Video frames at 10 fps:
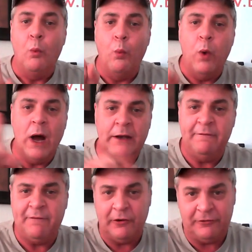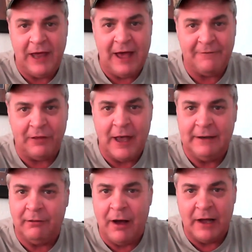One first half
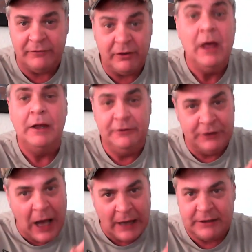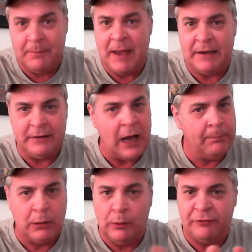line loss. Documented. Not
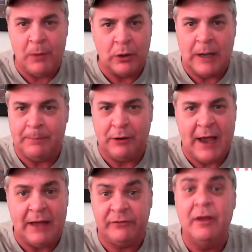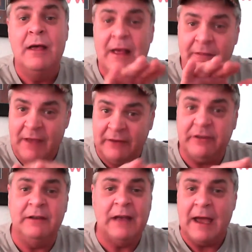blown smoke up your ass. This
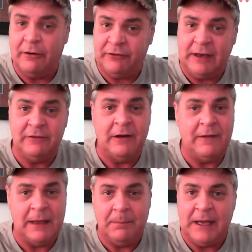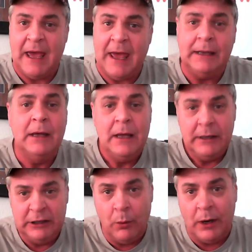entire season in the NBA,
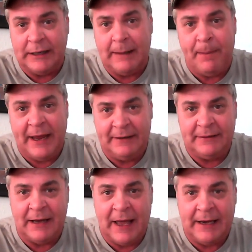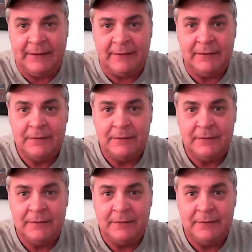you want to get paid tonight?